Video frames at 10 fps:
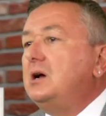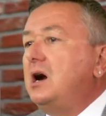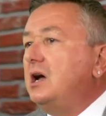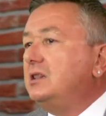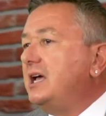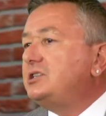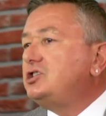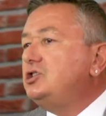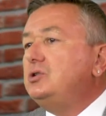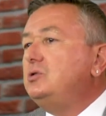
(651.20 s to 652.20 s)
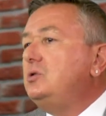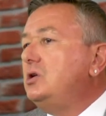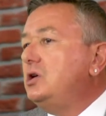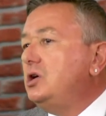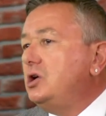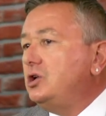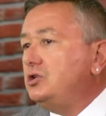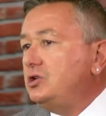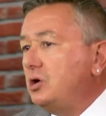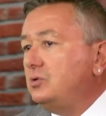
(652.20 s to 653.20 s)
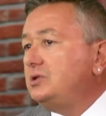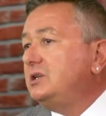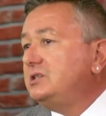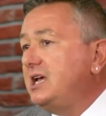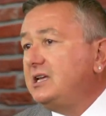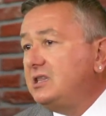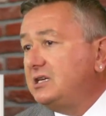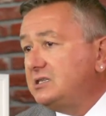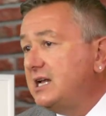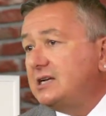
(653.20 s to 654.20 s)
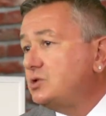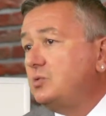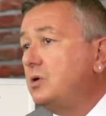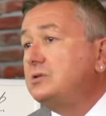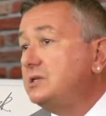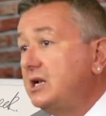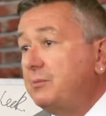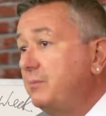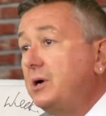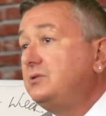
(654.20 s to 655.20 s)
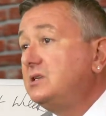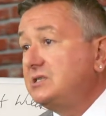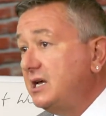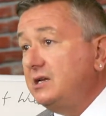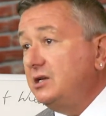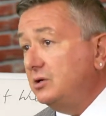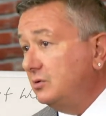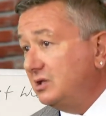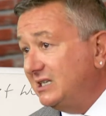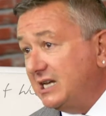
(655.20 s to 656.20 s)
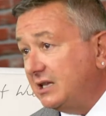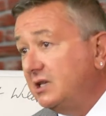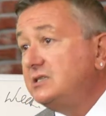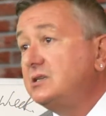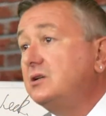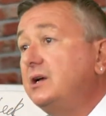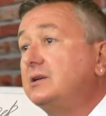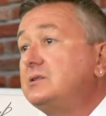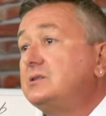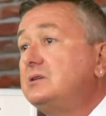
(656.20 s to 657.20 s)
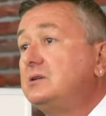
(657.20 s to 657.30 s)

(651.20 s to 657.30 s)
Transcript: unless you don't take these next words that I'm about to say to you deadly serious.